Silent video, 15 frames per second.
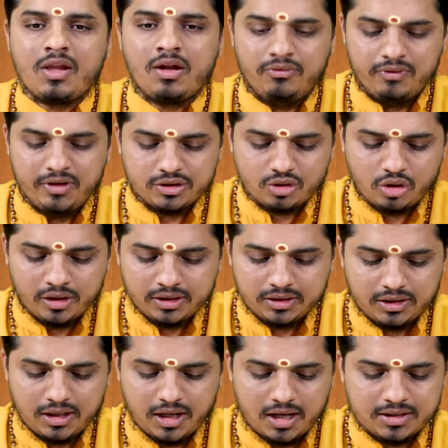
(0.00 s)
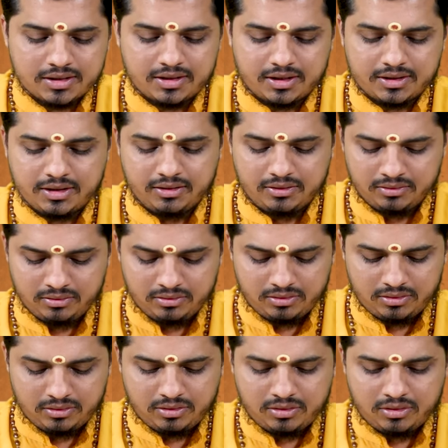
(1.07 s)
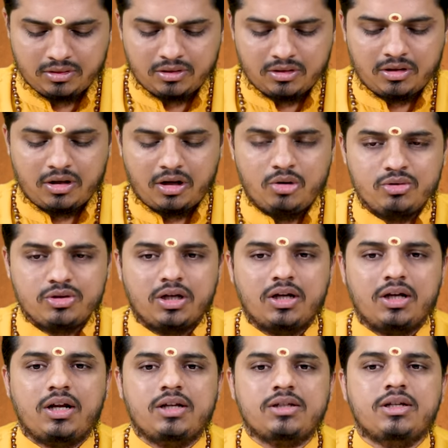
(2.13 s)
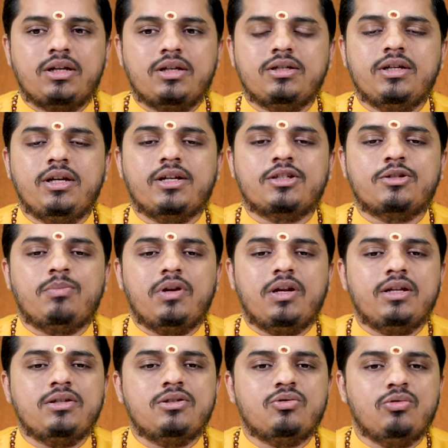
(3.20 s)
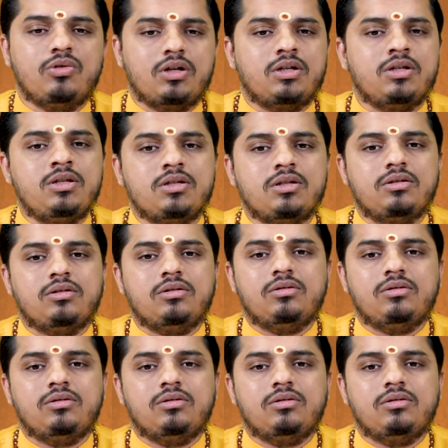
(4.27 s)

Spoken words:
we saw in the last session how Shankaracharya explains to us